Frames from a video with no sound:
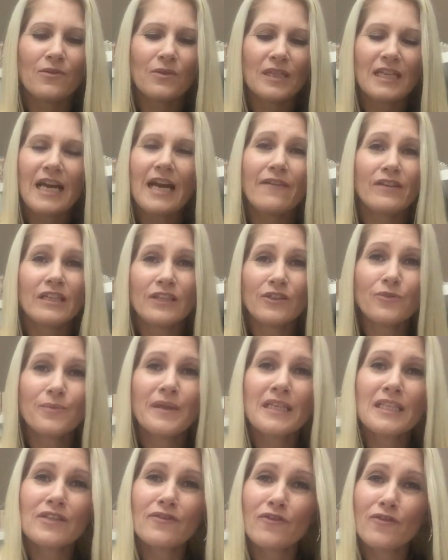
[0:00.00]
want to have a little
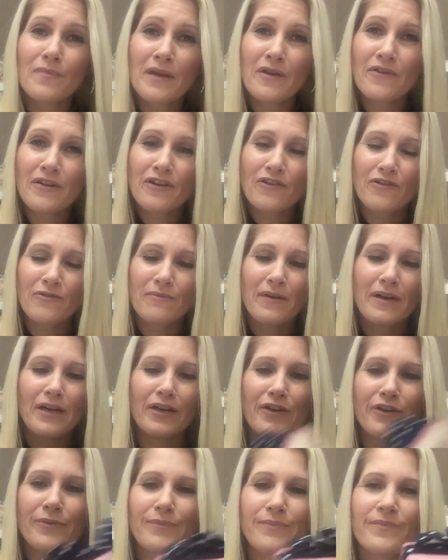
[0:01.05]
piece of America in my
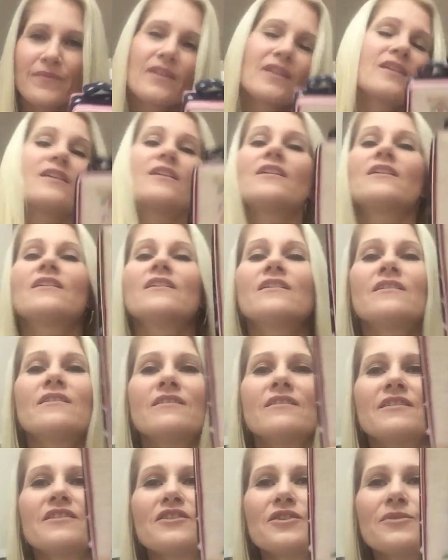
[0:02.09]
home.
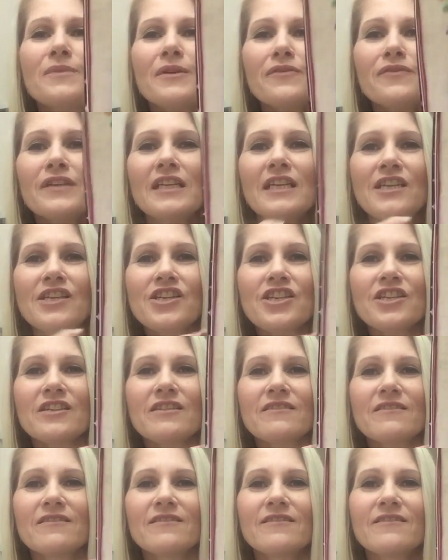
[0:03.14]
This is my finish.
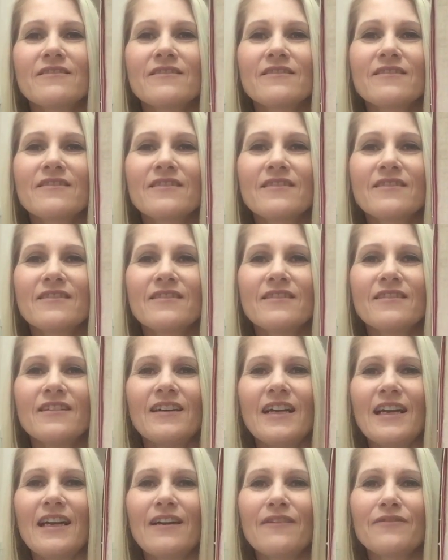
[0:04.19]

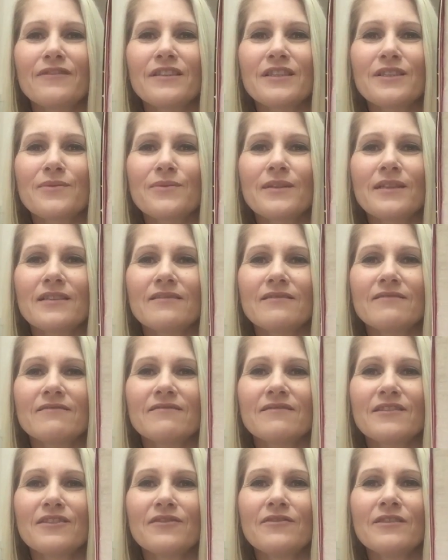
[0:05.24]
I love this one,
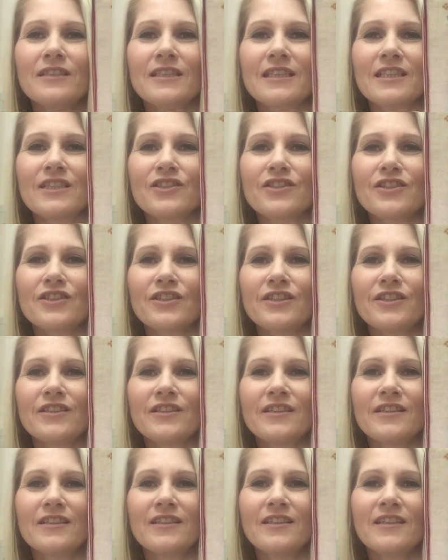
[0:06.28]
I really do.
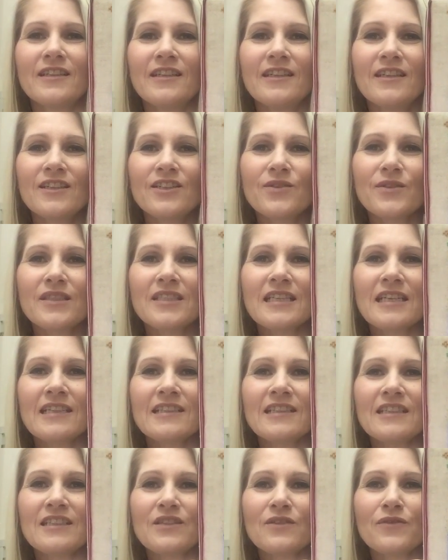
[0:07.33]
So I
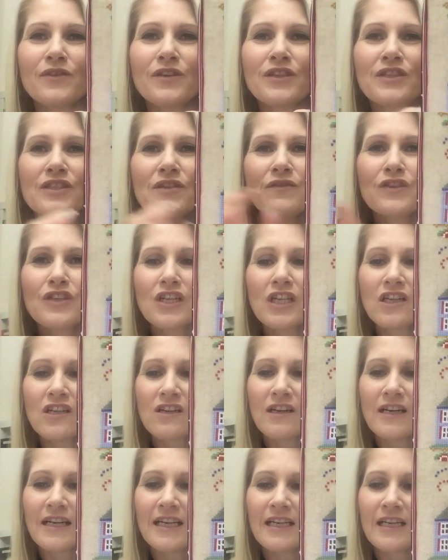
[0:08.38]
started this on 1st of
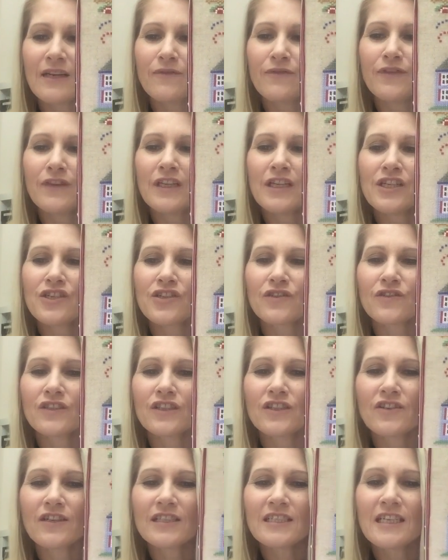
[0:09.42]
July and finished on the
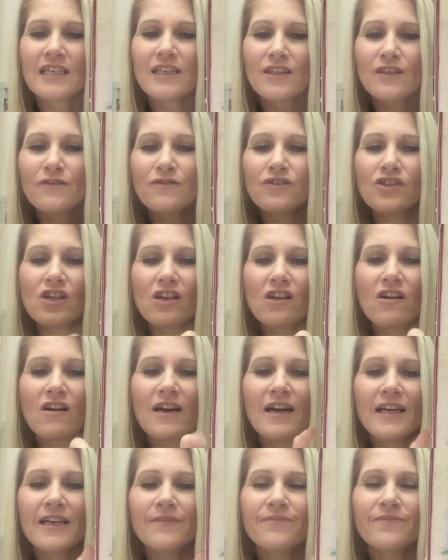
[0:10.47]
19th of
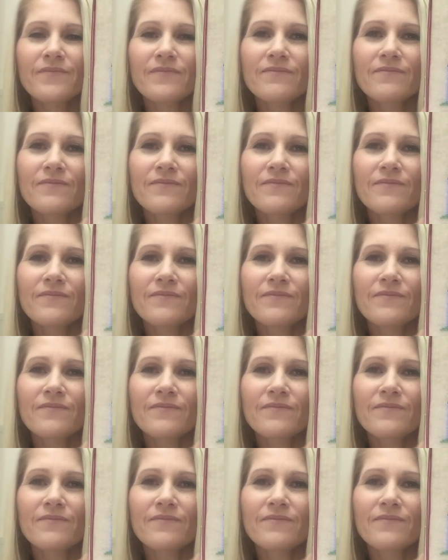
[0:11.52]
July.